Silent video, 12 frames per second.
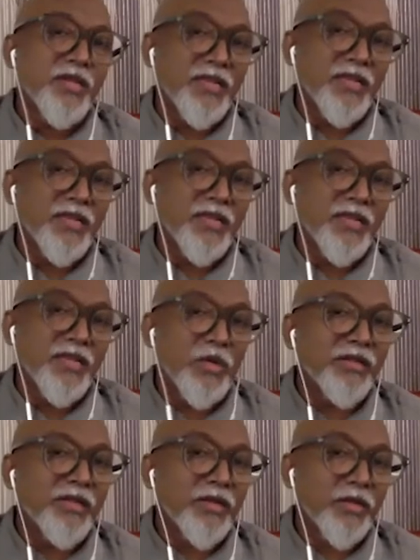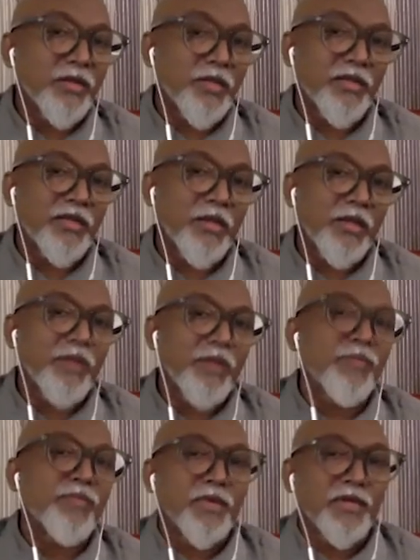include in their
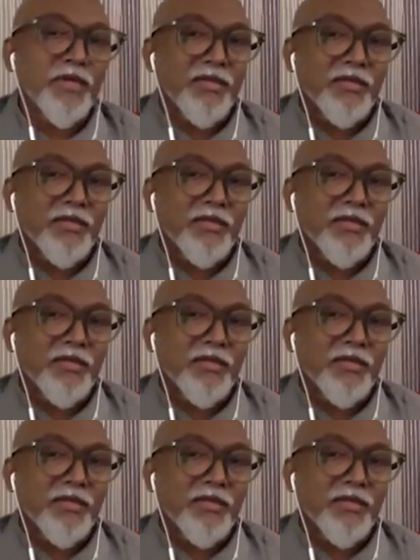curriculum